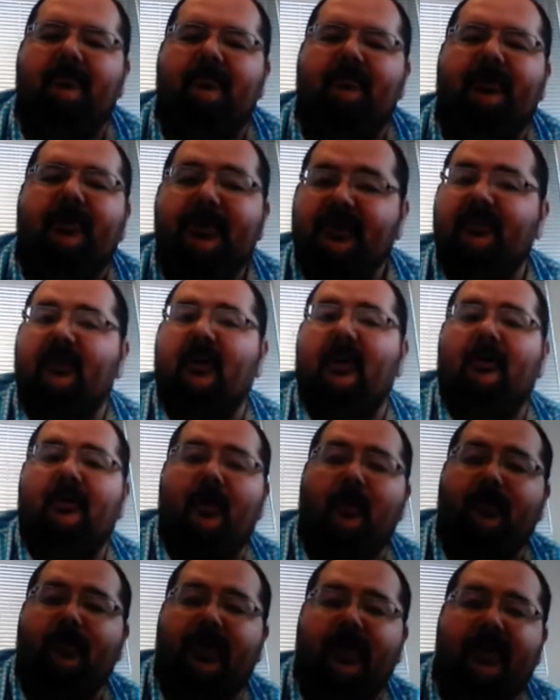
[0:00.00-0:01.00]
First of all,
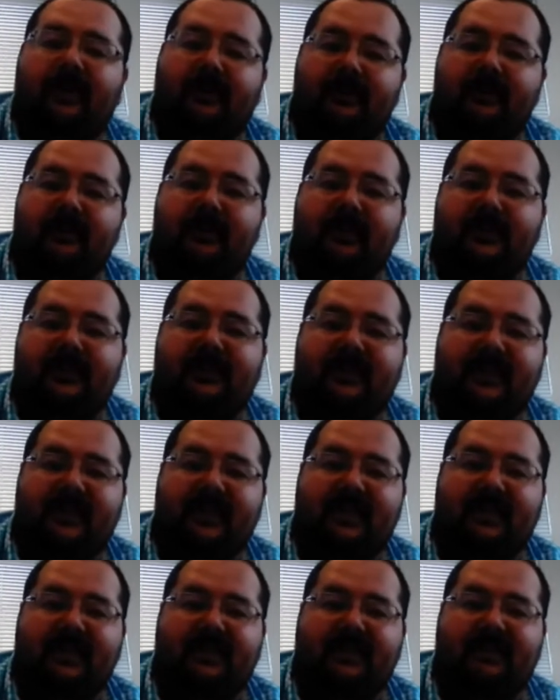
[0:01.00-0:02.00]
over here you can
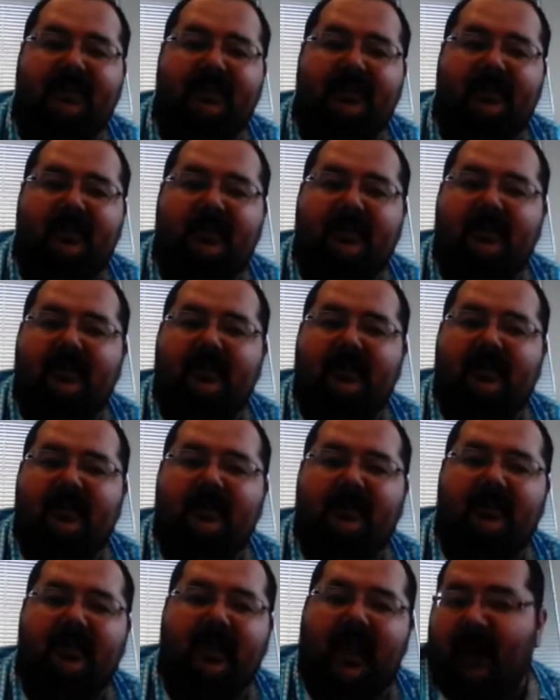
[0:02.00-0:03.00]
see
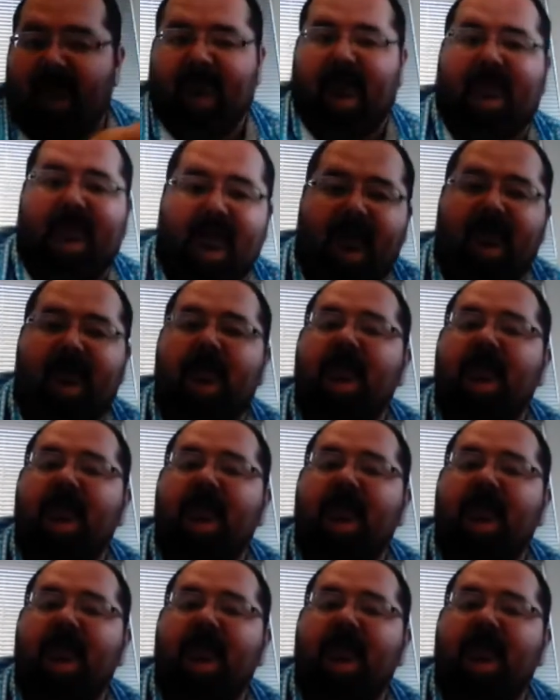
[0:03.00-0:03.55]
everything.